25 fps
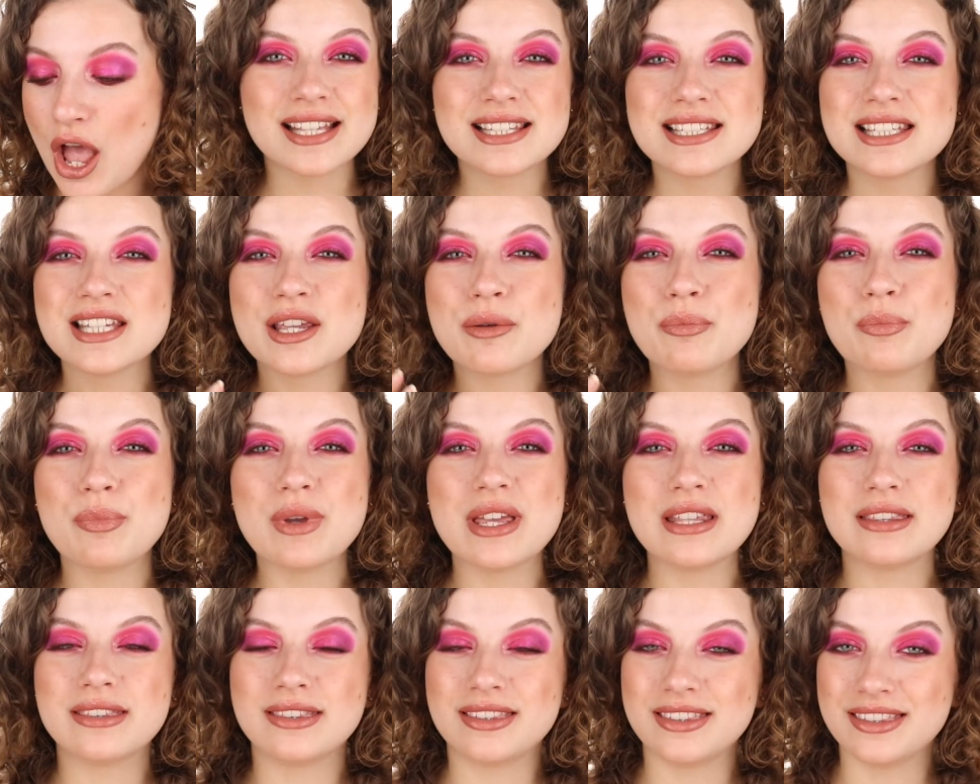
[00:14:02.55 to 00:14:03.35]
It's a
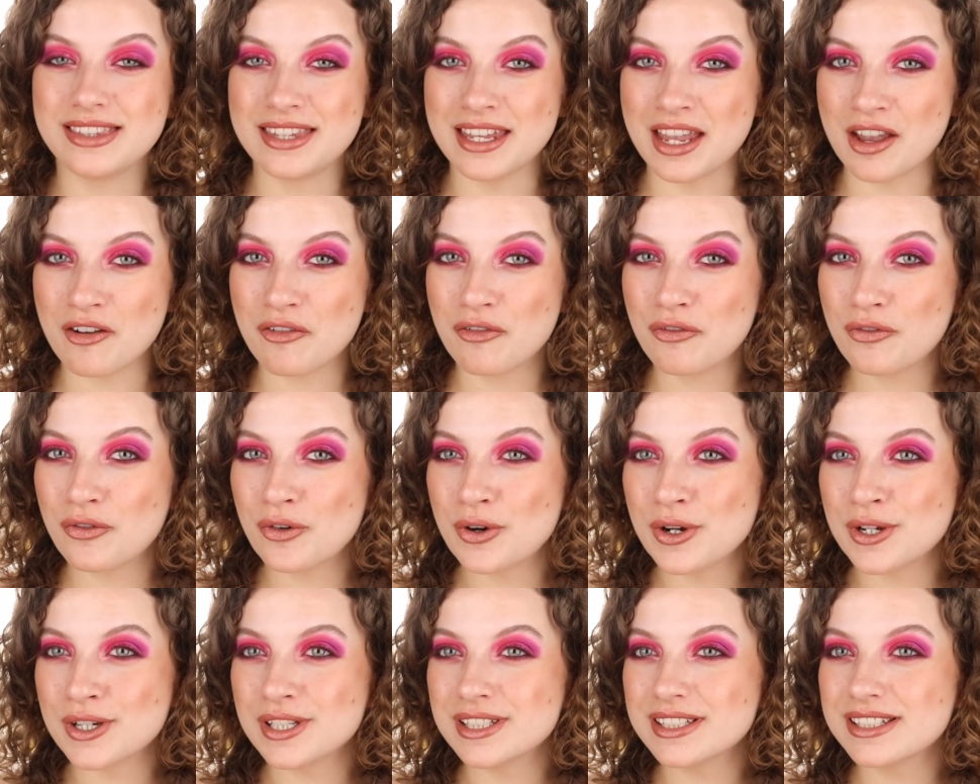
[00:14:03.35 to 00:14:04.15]
bit
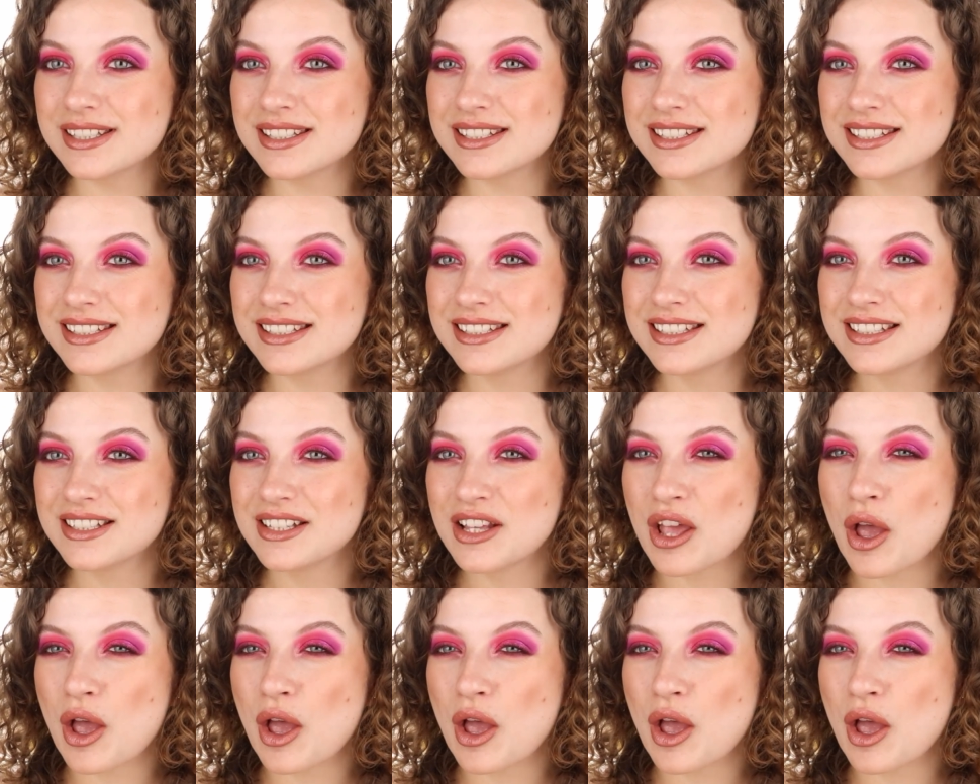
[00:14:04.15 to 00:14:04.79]
different,